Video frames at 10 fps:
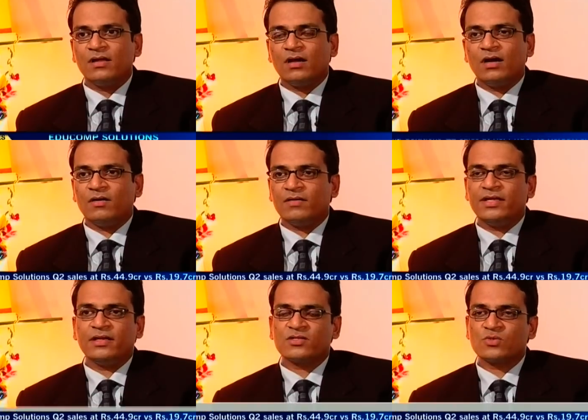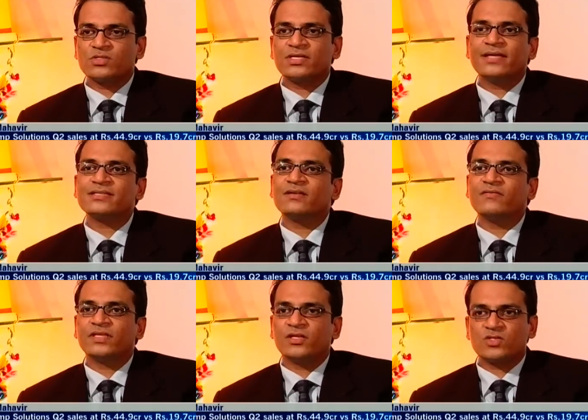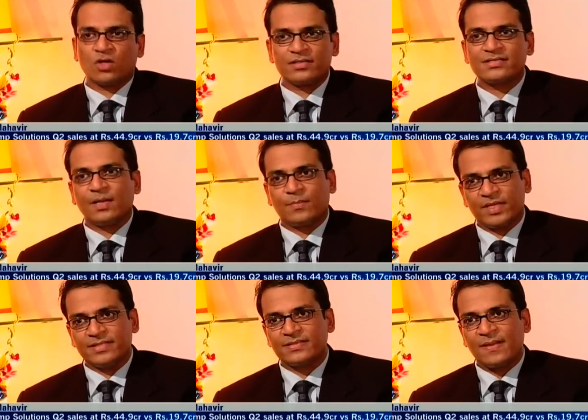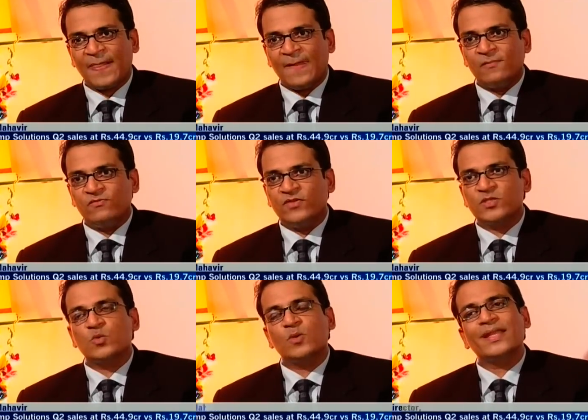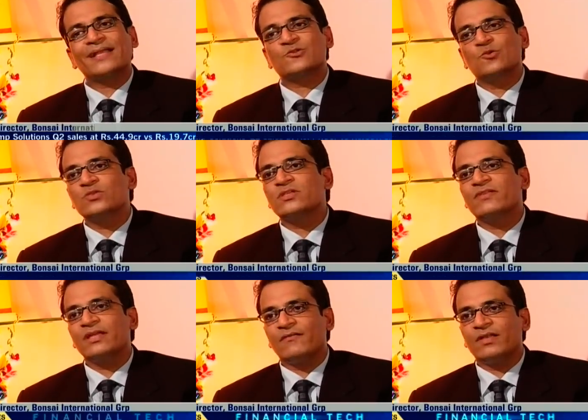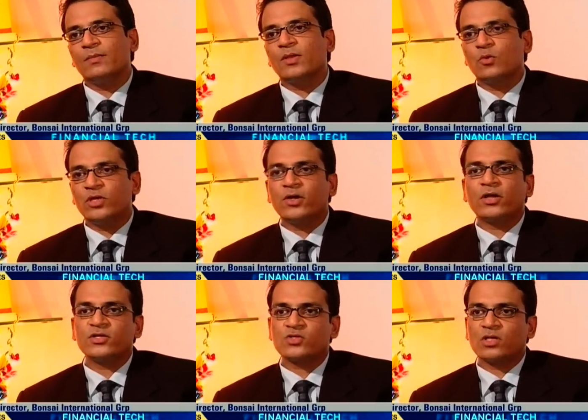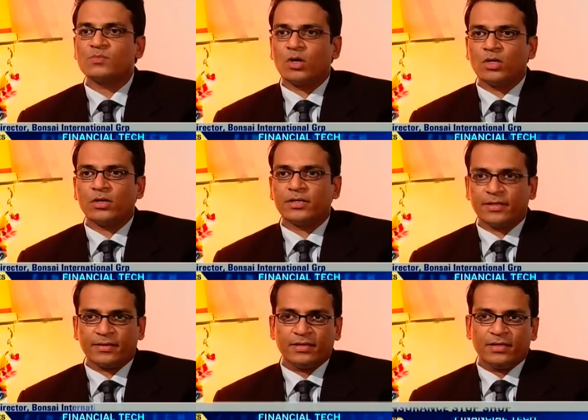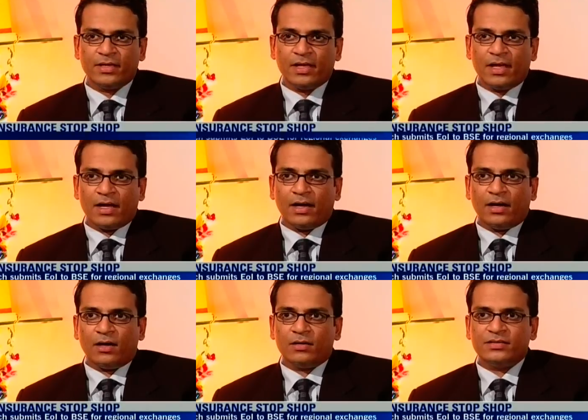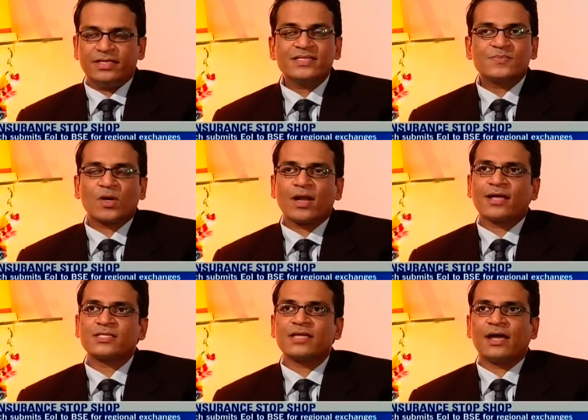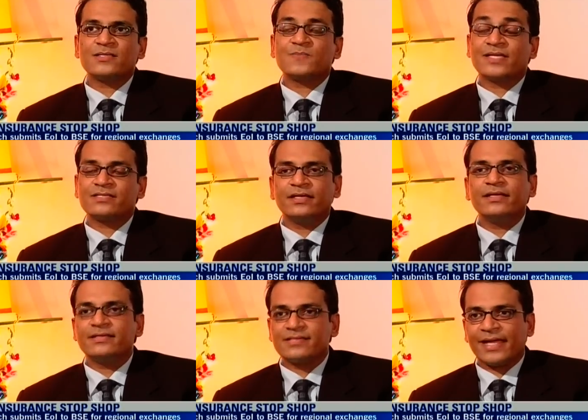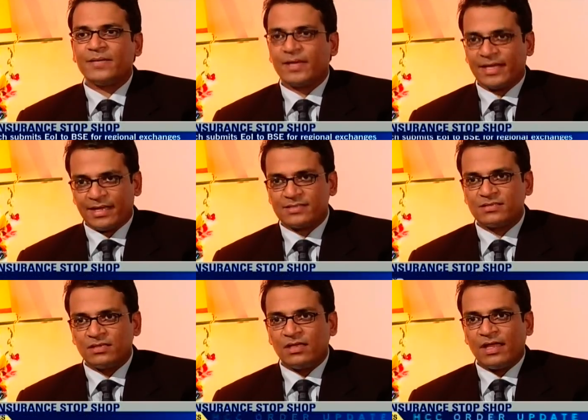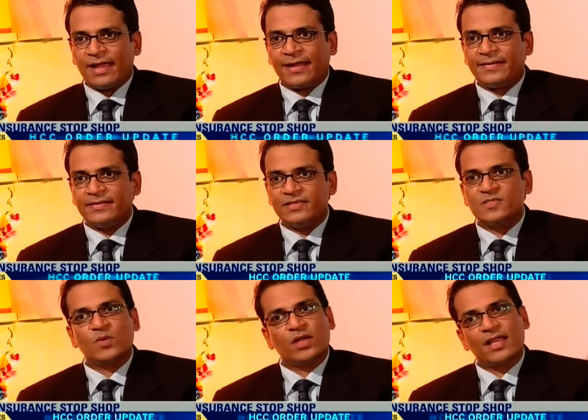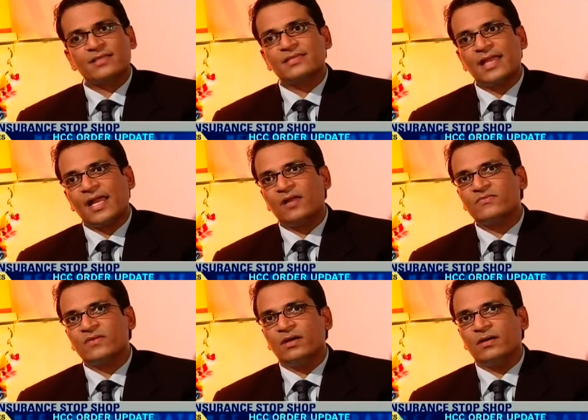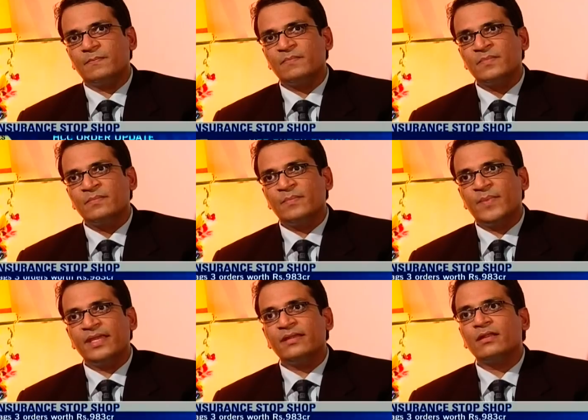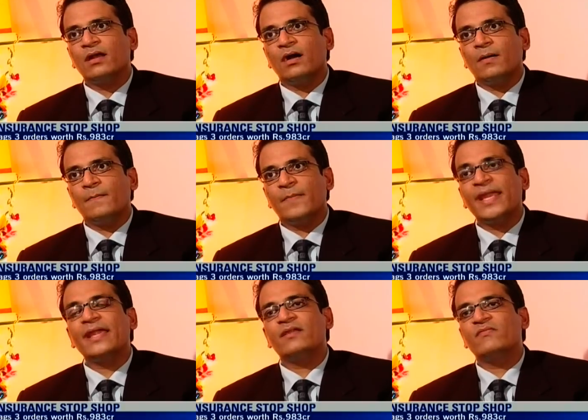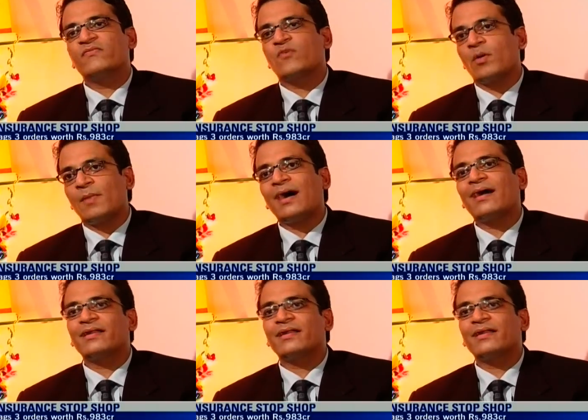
uh, in association with insurance companies which would be exclusively available only on insuranceMall.in. Uh, these products are specially designed by us and these products have uh, been uh, made from our